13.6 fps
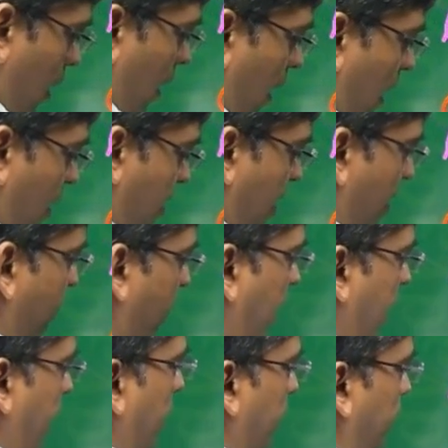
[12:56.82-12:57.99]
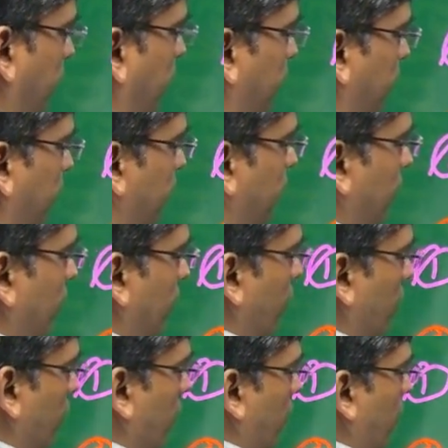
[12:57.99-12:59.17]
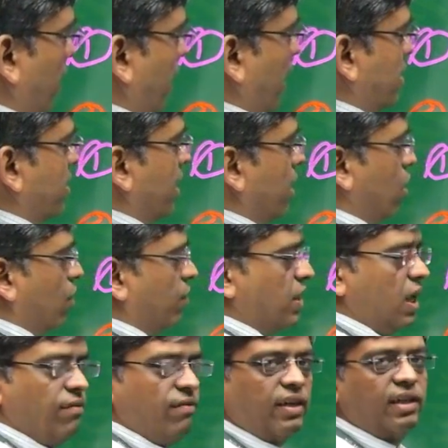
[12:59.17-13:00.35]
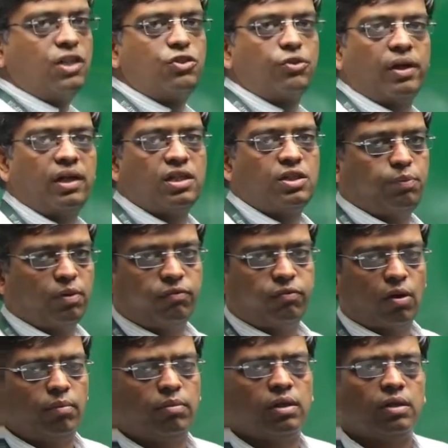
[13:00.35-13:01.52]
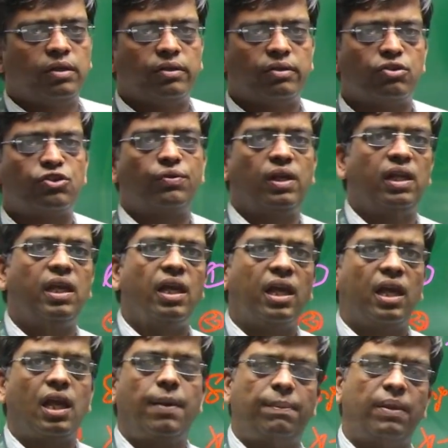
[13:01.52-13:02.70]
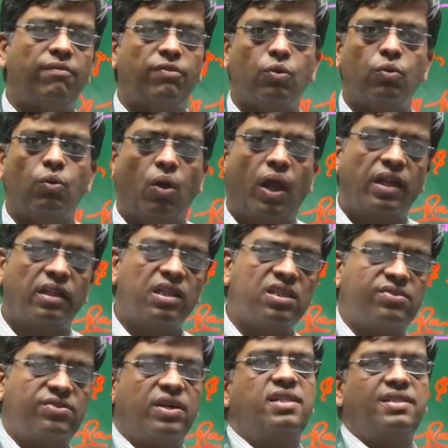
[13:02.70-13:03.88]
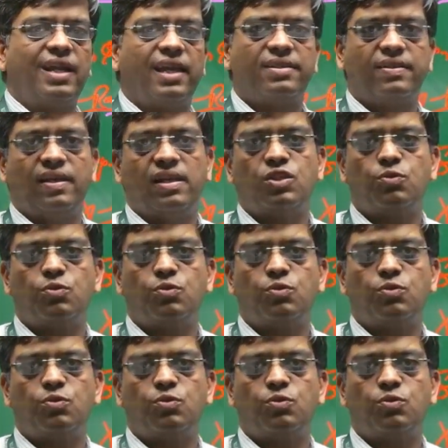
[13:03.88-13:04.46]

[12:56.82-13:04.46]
X-ray finding. X-ray of the affected joint is performed. Usually AP view and the stress X-ray is